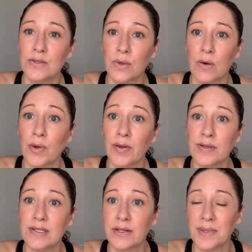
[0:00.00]
So it will
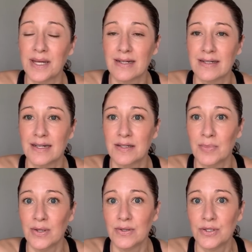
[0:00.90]
still be
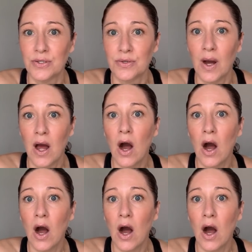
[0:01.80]
accessible to